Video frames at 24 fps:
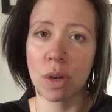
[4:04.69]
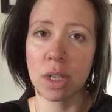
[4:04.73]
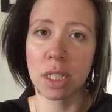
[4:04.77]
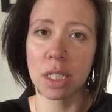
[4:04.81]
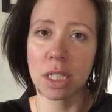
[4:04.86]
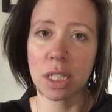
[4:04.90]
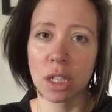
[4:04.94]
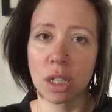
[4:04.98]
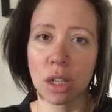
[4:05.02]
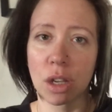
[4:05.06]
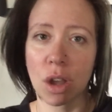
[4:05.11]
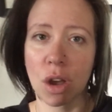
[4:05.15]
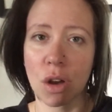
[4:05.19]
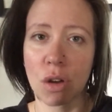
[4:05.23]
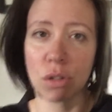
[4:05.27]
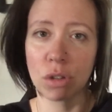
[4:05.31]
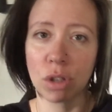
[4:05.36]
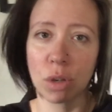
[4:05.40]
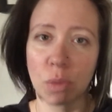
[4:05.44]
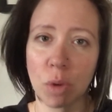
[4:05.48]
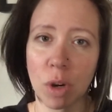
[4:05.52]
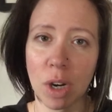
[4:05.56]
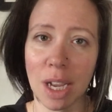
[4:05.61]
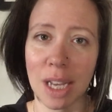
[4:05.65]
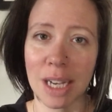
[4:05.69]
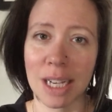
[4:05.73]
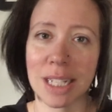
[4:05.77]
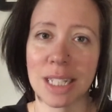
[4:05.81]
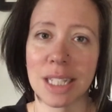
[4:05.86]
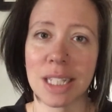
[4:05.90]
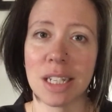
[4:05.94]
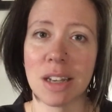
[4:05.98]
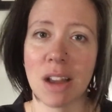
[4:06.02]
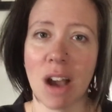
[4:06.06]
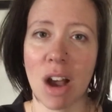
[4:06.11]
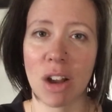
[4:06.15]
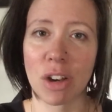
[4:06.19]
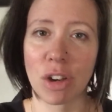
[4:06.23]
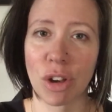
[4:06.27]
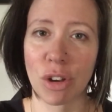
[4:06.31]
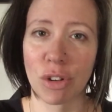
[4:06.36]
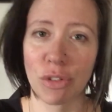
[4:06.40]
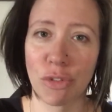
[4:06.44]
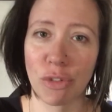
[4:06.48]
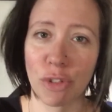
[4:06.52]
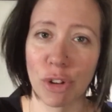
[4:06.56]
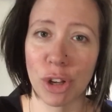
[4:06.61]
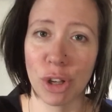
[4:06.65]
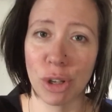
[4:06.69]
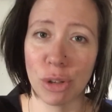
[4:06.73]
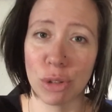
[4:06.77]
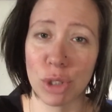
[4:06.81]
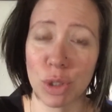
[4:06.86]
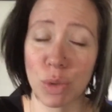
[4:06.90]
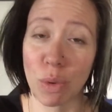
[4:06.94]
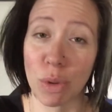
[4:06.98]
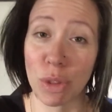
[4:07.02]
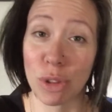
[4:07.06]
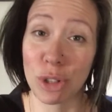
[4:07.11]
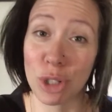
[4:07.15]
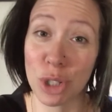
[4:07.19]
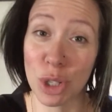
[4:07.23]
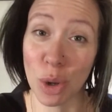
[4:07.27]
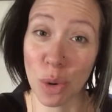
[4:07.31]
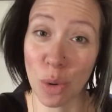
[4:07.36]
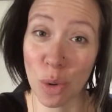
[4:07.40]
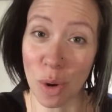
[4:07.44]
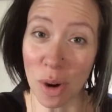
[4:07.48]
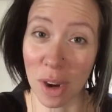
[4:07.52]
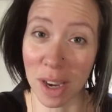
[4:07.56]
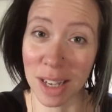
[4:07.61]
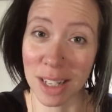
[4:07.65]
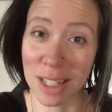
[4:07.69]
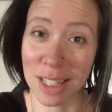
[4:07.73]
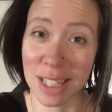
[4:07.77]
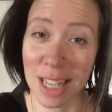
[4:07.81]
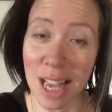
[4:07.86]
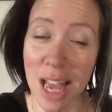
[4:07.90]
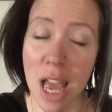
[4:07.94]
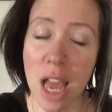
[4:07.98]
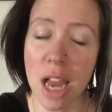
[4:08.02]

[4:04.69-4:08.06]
silicone lubricant is not good for use with toys.